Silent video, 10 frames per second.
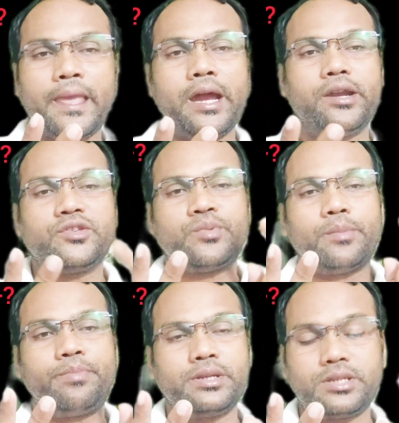Had is
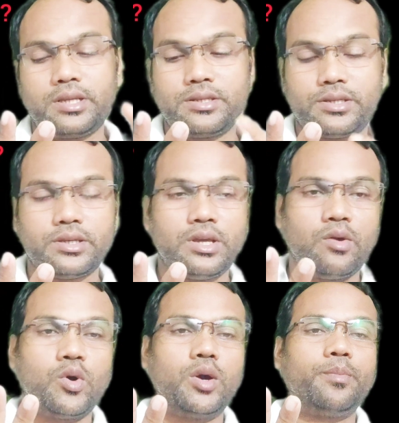for past tense
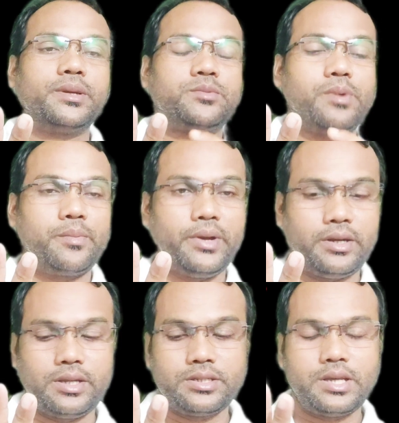or past
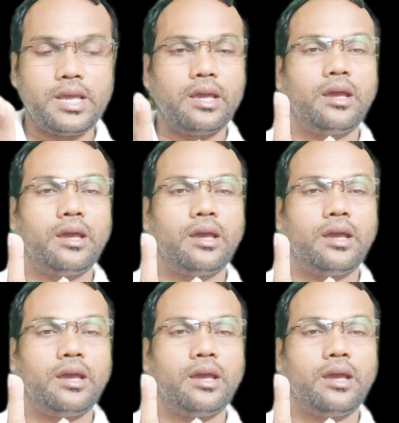perfect tense.